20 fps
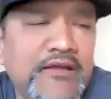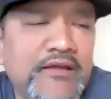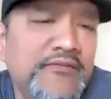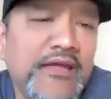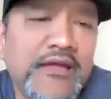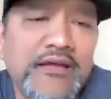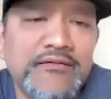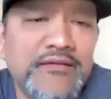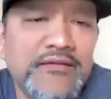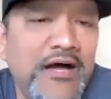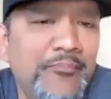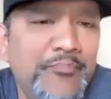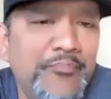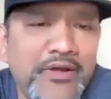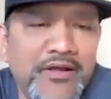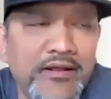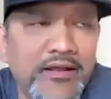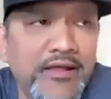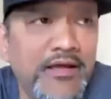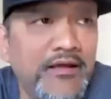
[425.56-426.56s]
take a
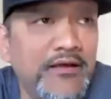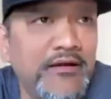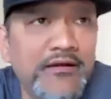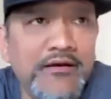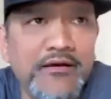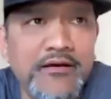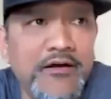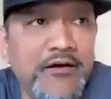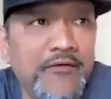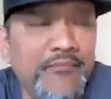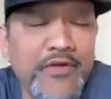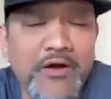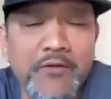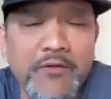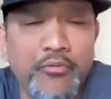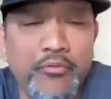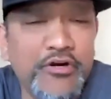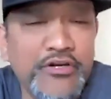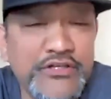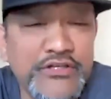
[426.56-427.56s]
topic like
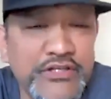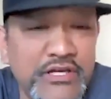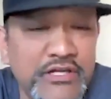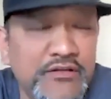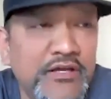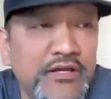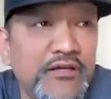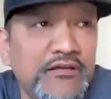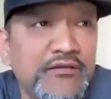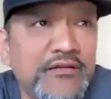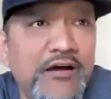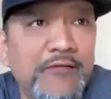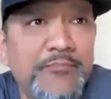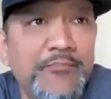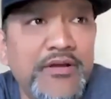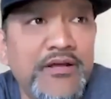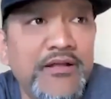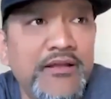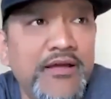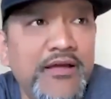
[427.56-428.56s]
abortion, take a
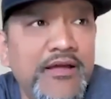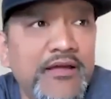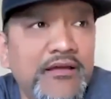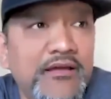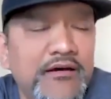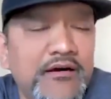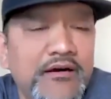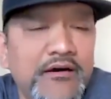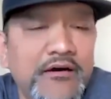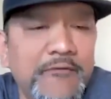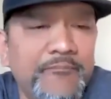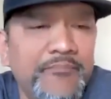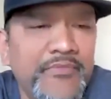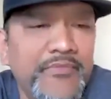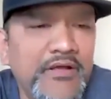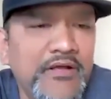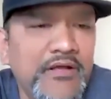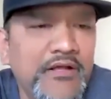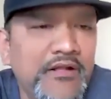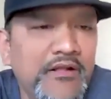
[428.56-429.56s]
topic like
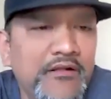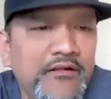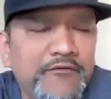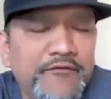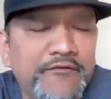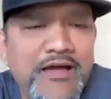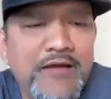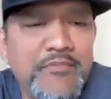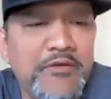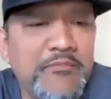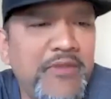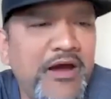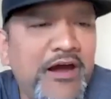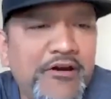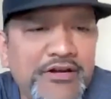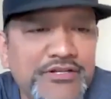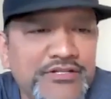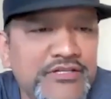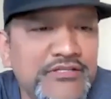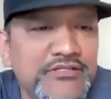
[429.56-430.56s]
family
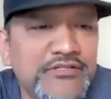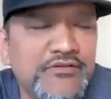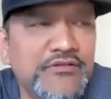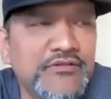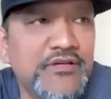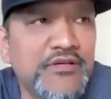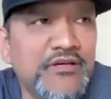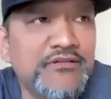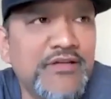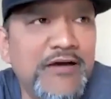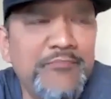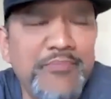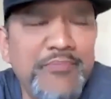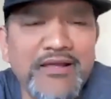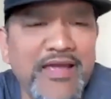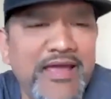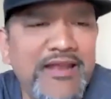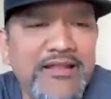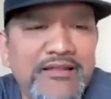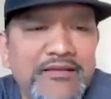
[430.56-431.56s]
marriages, take a
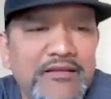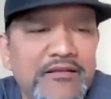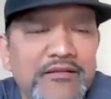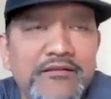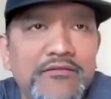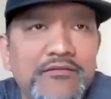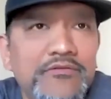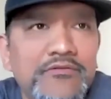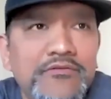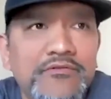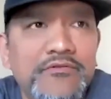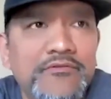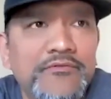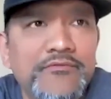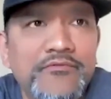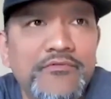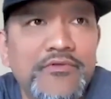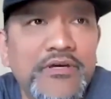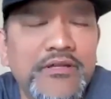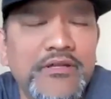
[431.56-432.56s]
topic, anything to do
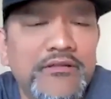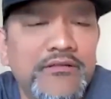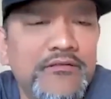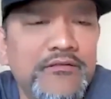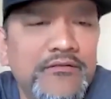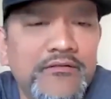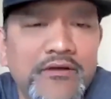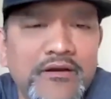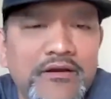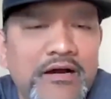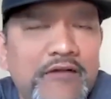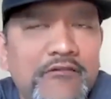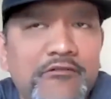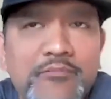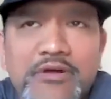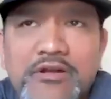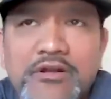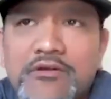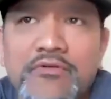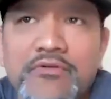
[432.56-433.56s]
with the
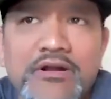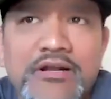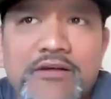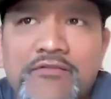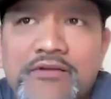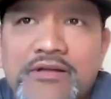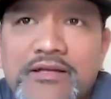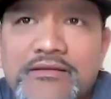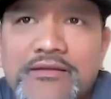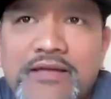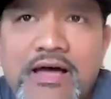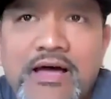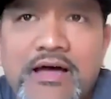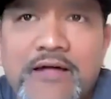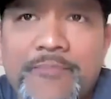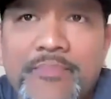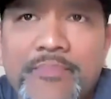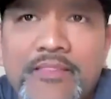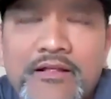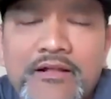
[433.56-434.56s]
government or whatever like
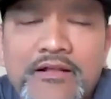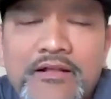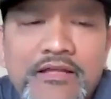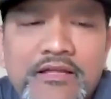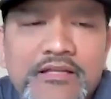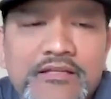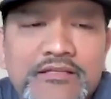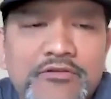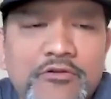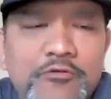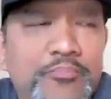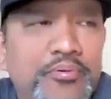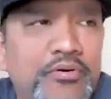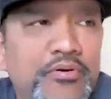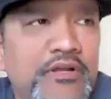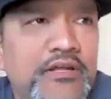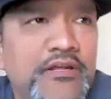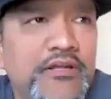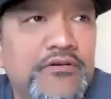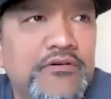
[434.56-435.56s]
that. It's so
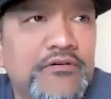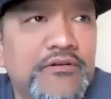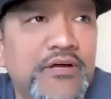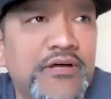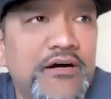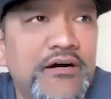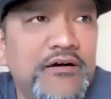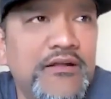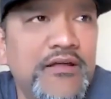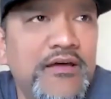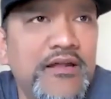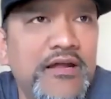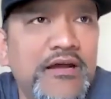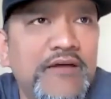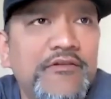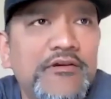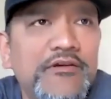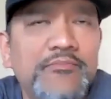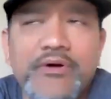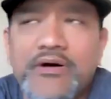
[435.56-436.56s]
political now that
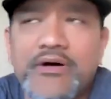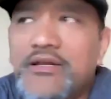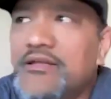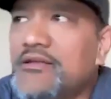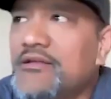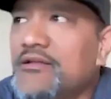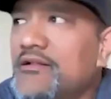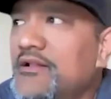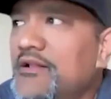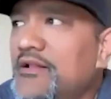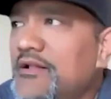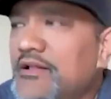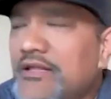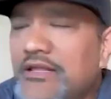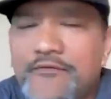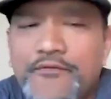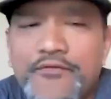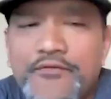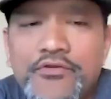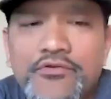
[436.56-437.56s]
everybody,
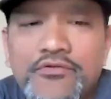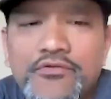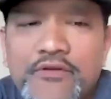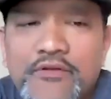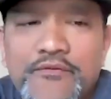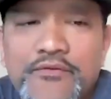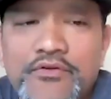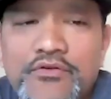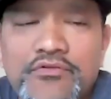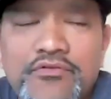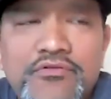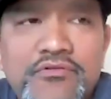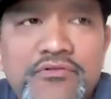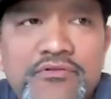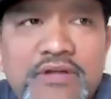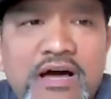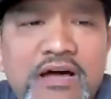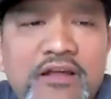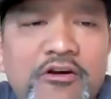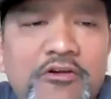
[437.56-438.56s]
if you
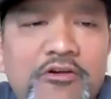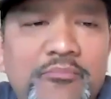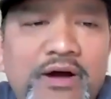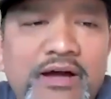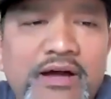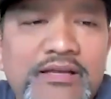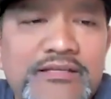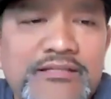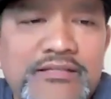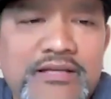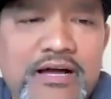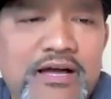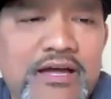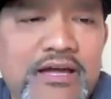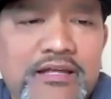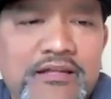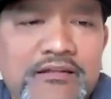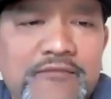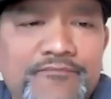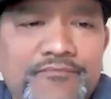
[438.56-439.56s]
not on my
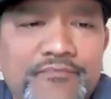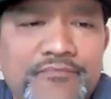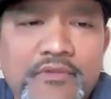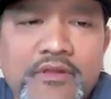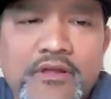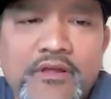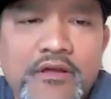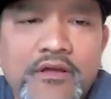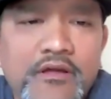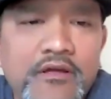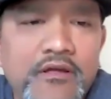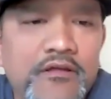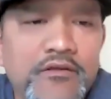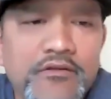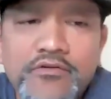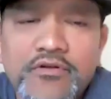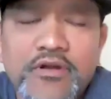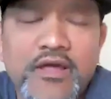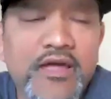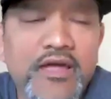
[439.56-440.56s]
side,
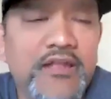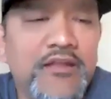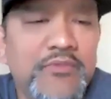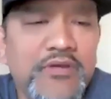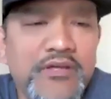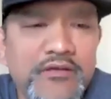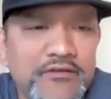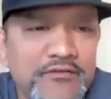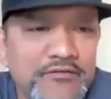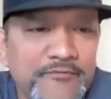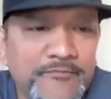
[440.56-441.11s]
you the enemy.